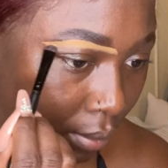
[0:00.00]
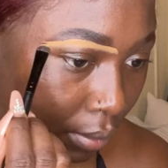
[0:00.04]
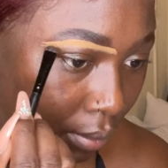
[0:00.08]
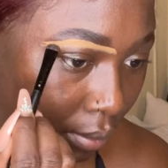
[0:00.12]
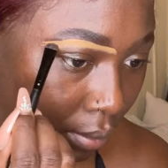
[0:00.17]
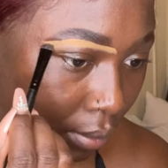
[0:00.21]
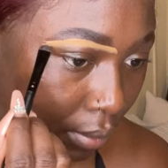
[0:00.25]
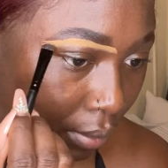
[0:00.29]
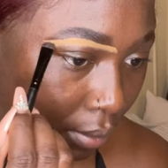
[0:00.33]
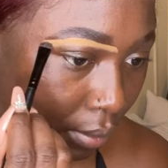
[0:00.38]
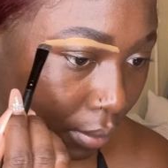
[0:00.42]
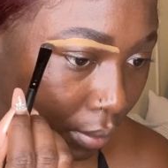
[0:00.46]
to
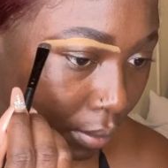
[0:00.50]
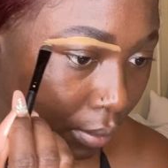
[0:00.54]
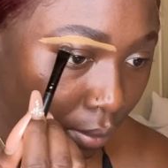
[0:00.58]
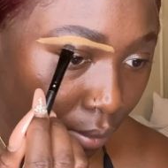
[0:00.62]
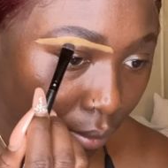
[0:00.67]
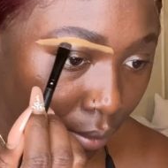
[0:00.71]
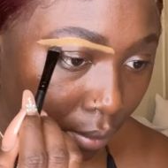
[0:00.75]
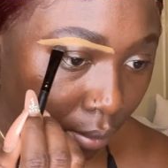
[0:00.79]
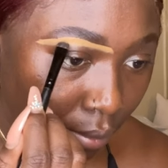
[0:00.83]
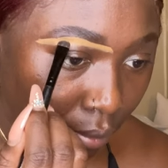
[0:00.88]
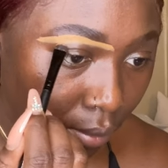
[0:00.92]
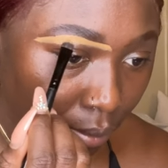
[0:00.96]

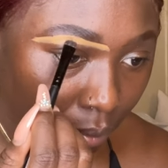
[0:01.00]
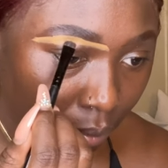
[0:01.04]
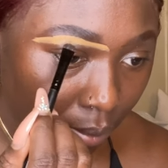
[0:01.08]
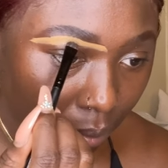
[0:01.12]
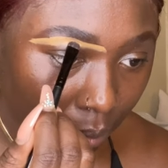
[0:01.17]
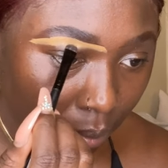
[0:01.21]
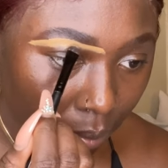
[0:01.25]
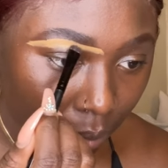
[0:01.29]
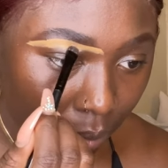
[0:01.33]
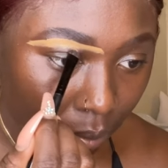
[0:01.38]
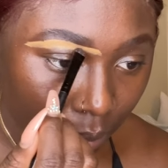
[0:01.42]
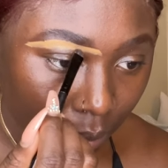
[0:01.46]
clean
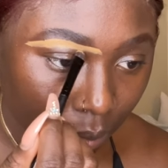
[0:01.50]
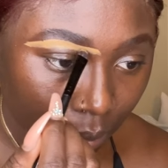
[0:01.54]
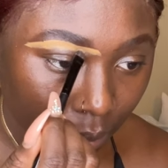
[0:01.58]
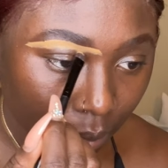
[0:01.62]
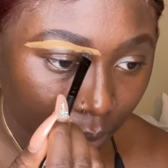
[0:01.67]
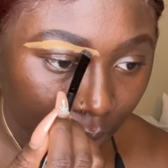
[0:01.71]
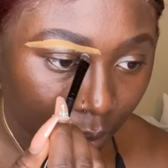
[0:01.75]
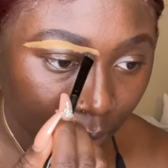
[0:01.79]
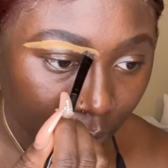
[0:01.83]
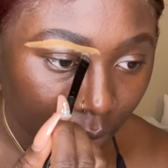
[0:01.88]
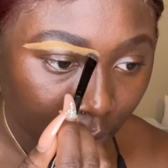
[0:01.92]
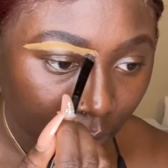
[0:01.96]
the
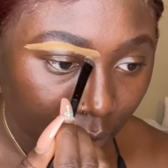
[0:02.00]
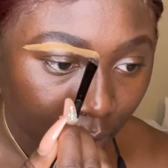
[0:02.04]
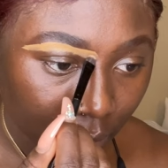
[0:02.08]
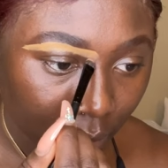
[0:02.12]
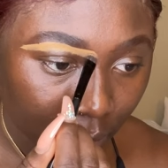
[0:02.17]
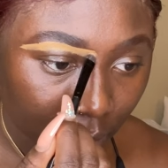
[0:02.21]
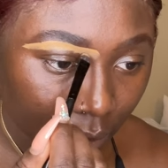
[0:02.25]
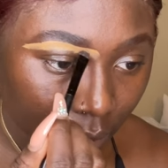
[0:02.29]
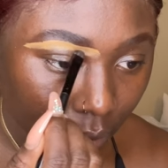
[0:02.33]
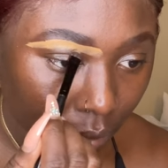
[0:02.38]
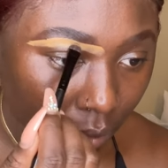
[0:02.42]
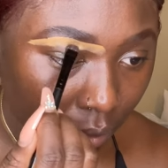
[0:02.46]
top of my
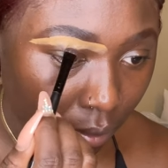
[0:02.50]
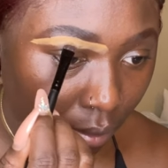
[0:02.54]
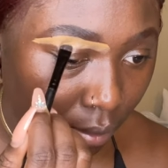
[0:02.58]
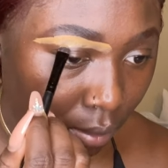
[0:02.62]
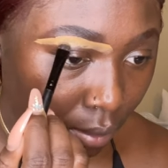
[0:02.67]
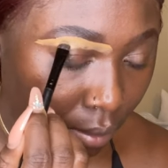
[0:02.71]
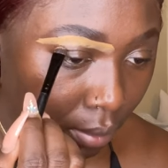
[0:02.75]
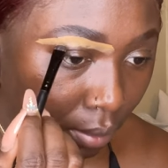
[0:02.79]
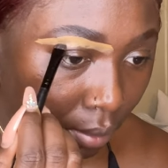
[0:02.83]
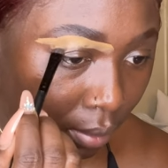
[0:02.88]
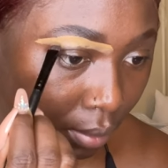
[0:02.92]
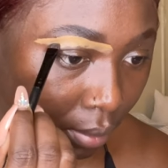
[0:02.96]

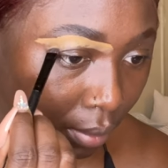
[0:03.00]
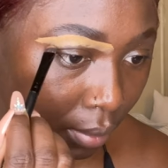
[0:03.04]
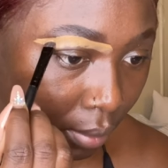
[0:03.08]
eyebrows.